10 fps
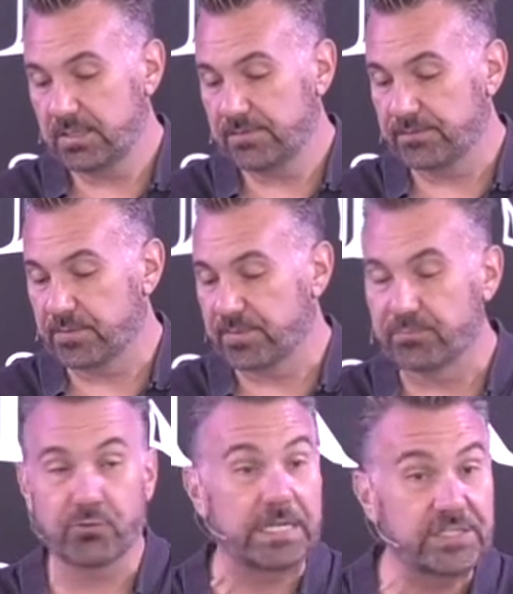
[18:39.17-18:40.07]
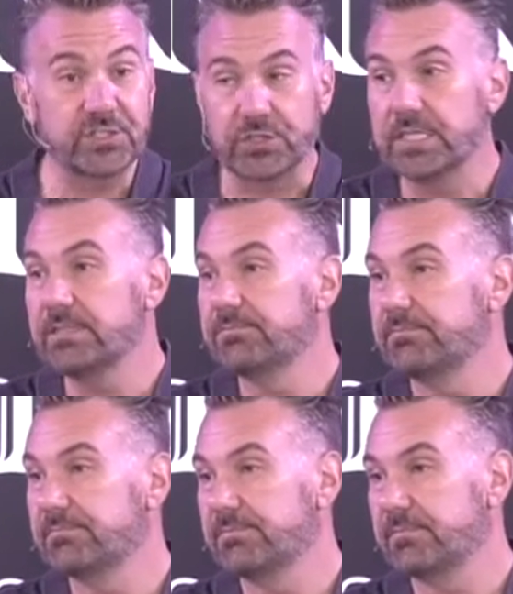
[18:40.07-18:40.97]
from the priesthood,
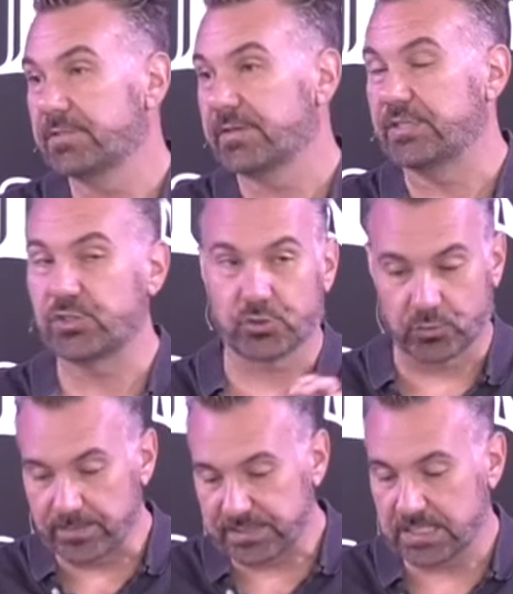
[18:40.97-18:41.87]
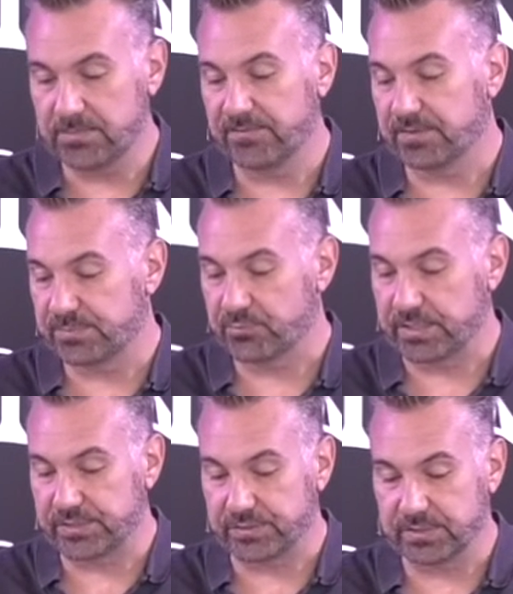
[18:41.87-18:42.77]
so he strips him of his
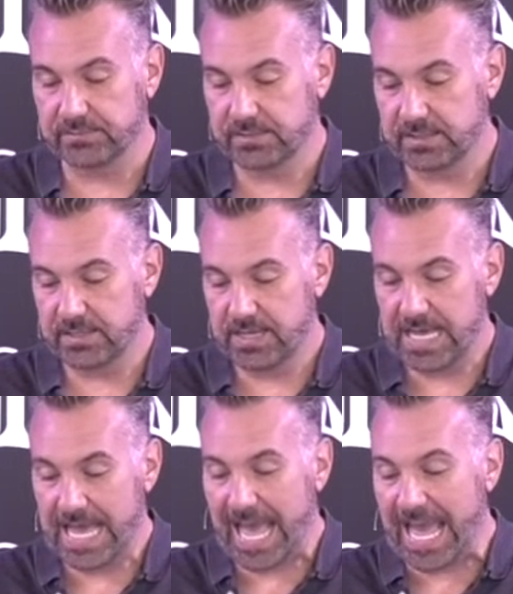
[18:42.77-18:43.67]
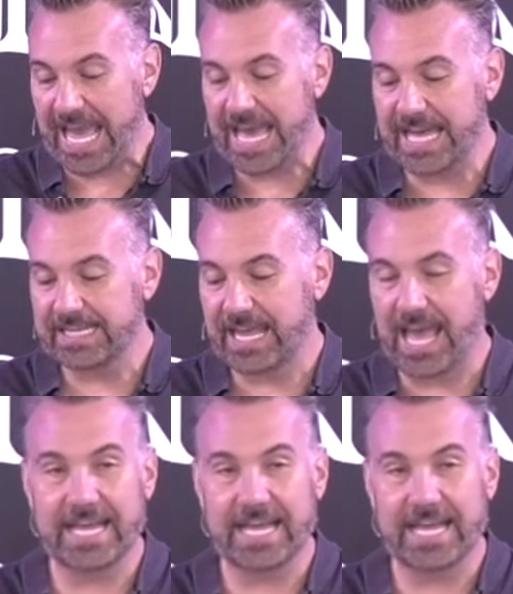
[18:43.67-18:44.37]
priesthood, and